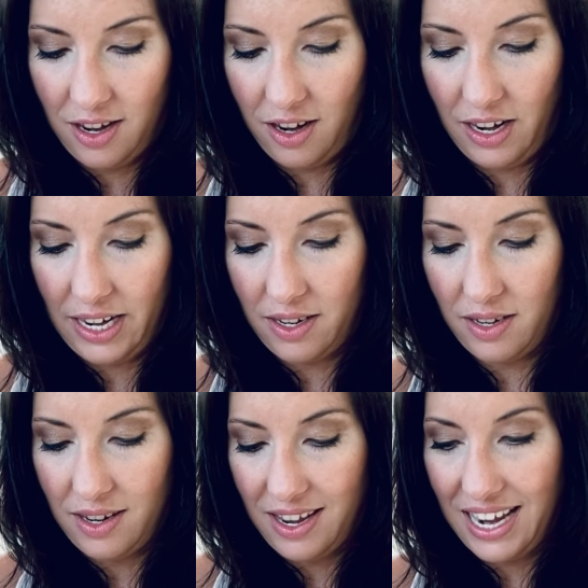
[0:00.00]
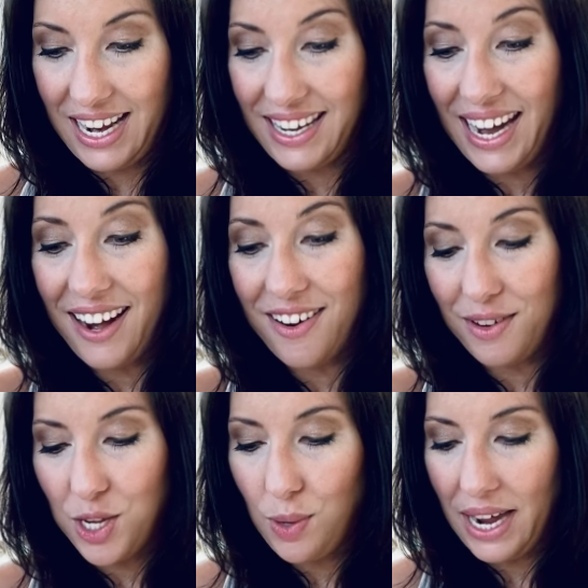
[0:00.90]
All right, and now
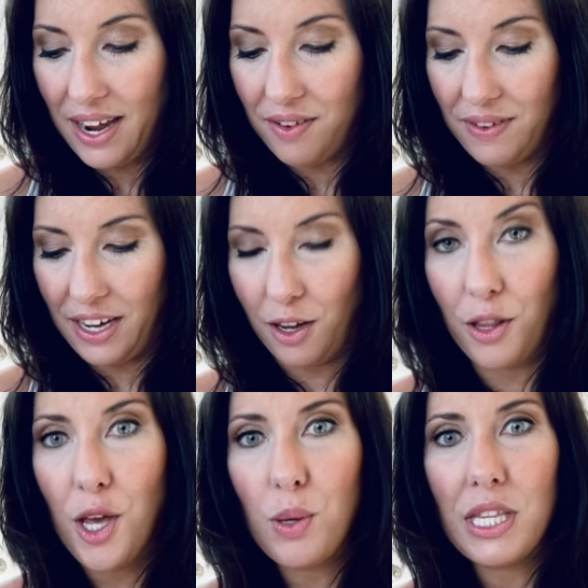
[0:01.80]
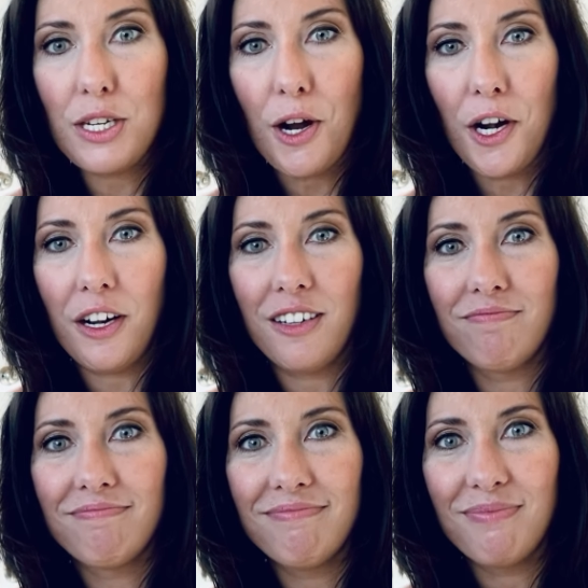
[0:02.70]
you have a glow in the dark
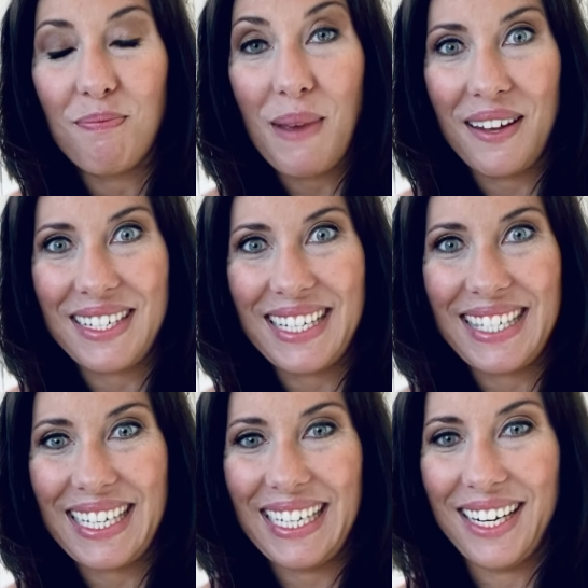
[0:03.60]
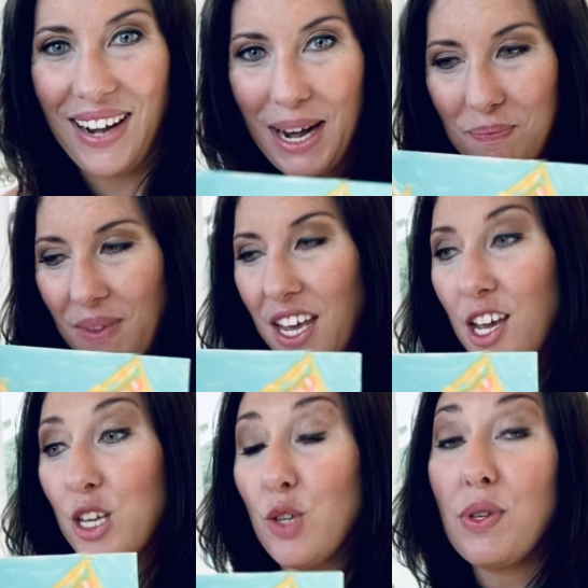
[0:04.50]
mountain scene, okay?
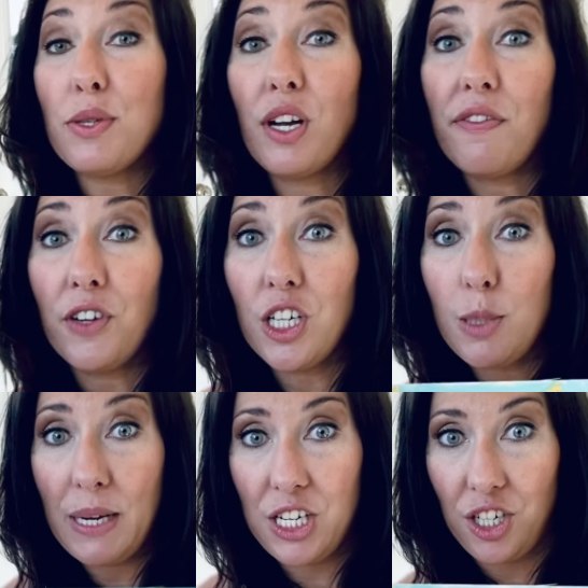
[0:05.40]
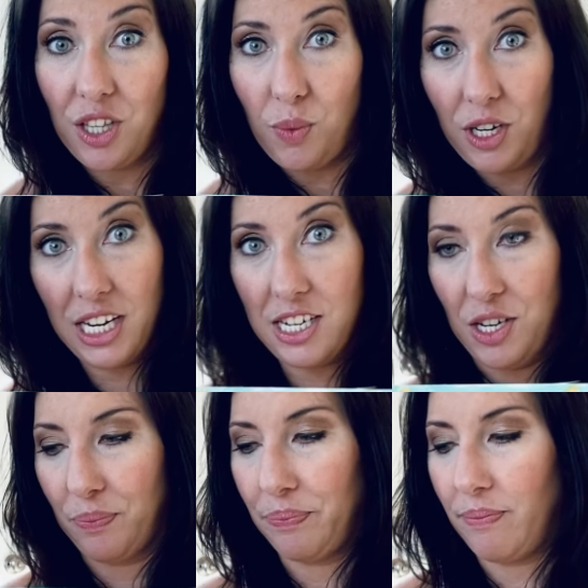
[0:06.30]
So this is our first picture that we're gonna
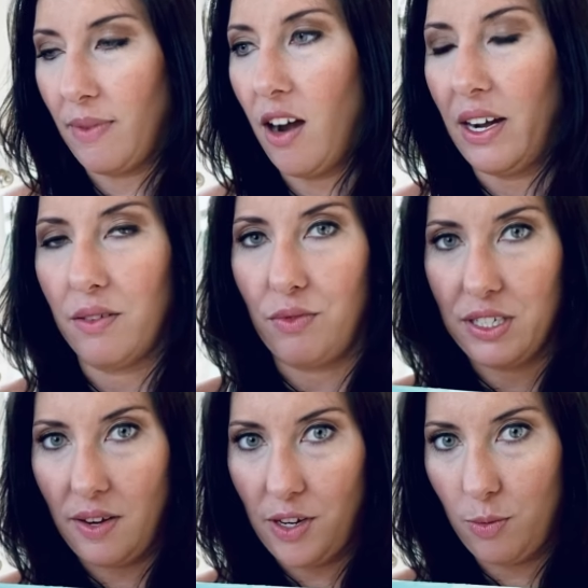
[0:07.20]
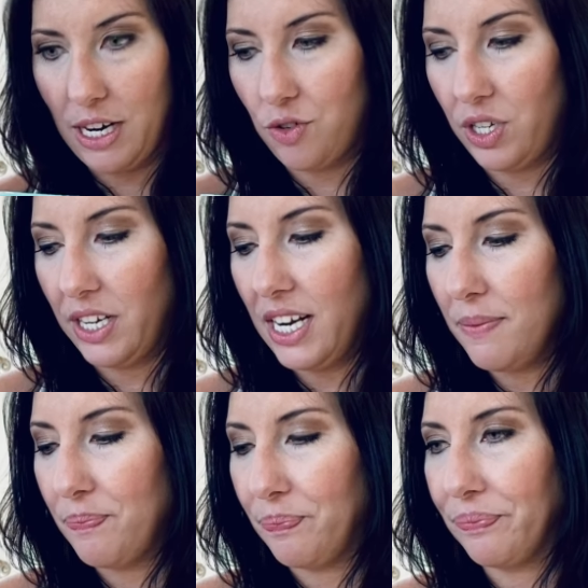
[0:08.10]
do. All right, rinse off your brush really good.